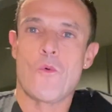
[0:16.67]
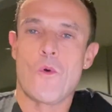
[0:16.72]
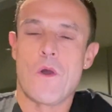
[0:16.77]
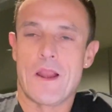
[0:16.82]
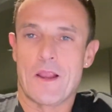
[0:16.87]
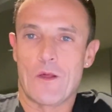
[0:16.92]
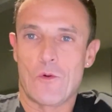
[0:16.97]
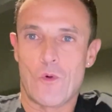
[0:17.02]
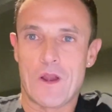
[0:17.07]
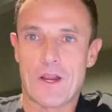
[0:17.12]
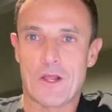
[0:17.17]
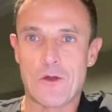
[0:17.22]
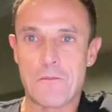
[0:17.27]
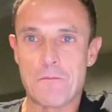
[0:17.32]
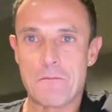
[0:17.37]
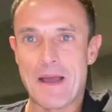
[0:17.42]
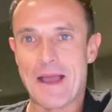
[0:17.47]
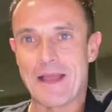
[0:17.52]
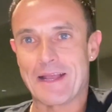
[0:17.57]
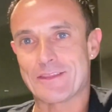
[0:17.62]
Well,
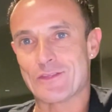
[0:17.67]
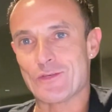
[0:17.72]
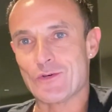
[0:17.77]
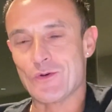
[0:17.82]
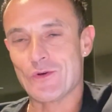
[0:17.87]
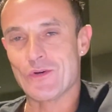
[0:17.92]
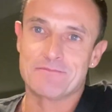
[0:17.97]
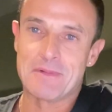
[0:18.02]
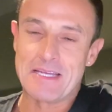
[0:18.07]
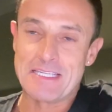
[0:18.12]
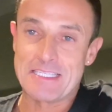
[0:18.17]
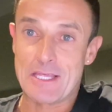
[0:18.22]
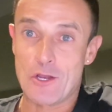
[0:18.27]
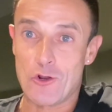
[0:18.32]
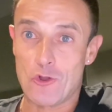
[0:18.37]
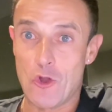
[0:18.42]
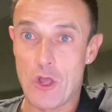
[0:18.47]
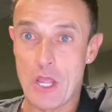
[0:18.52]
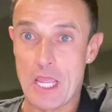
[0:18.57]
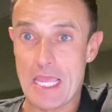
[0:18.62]
welcome back to Master
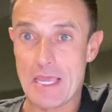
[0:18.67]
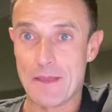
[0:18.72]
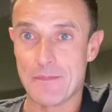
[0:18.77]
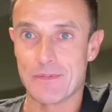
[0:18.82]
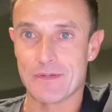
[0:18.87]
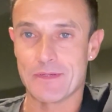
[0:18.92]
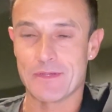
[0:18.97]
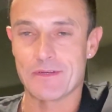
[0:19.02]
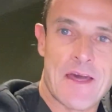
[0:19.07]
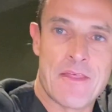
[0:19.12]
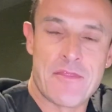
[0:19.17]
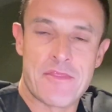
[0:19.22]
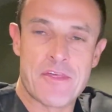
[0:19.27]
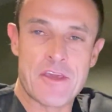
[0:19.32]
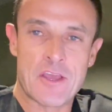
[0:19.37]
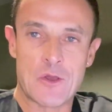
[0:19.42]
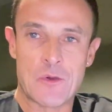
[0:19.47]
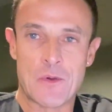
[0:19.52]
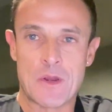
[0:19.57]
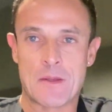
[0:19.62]
Coib, and
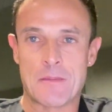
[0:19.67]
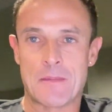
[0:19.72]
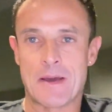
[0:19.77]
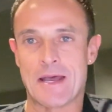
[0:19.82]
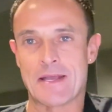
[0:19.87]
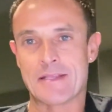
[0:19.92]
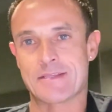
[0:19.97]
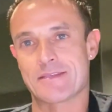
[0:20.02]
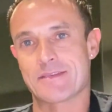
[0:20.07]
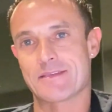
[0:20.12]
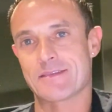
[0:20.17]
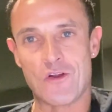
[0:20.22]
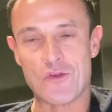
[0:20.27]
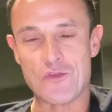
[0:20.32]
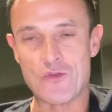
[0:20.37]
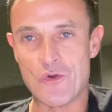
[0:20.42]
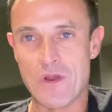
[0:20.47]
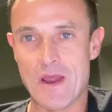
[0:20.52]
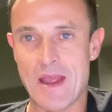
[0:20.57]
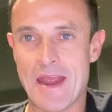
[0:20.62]
thank you very much for
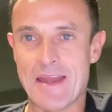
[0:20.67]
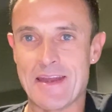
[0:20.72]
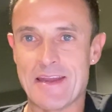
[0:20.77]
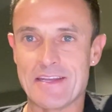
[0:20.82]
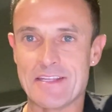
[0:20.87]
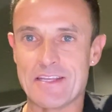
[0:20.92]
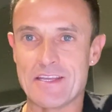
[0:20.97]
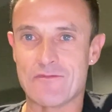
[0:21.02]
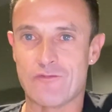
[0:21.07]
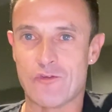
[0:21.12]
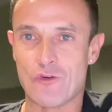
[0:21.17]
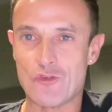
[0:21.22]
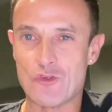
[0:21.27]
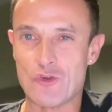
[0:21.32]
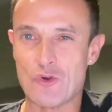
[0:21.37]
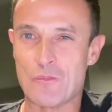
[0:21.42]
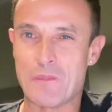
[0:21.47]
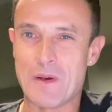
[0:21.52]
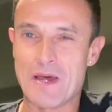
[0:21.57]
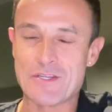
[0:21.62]
your energy, for
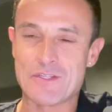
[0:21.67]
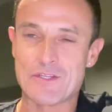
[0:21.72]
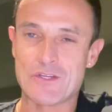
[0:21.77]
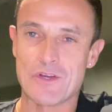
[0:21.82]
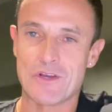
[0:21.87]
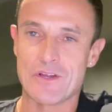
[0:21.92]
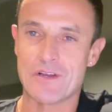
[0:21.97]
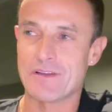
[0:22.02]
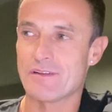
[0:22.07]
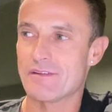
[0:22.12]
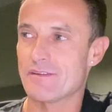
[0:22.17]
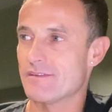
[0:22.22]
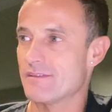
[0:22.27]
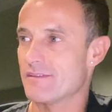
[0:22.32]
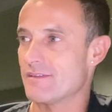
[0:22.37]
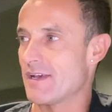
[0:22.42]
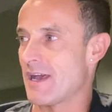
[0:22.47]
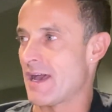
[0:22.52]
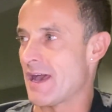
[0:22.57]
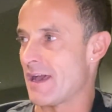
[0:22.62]
your passion,
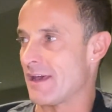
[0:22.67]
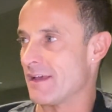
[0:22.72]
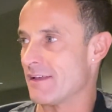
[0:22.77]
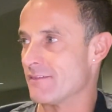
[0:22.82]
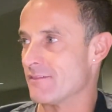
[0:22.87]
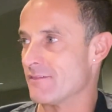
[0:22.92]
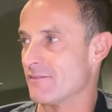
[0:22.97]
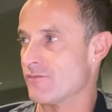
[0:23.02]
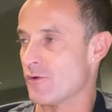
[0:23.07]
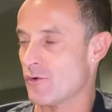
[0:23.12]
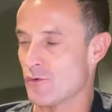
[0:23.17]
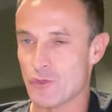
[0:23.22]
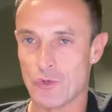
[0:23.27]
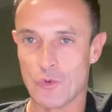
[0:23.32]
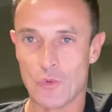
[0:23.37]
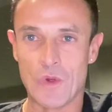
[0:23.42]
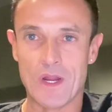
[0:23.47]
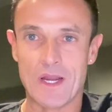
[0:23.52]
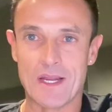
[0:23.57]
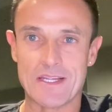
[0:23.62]
and for your
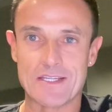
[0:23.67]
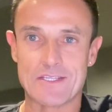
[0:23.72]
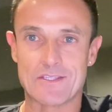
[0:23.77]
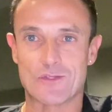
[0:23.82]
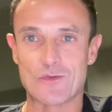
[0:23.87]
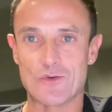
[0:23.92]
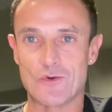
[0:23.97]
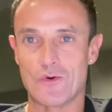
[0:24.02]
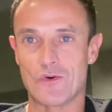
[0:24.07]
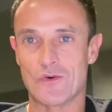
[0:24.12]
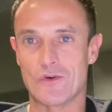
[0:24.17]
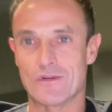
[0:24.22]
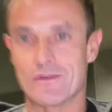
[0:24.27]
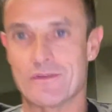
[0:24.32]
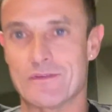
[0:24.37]
willingness to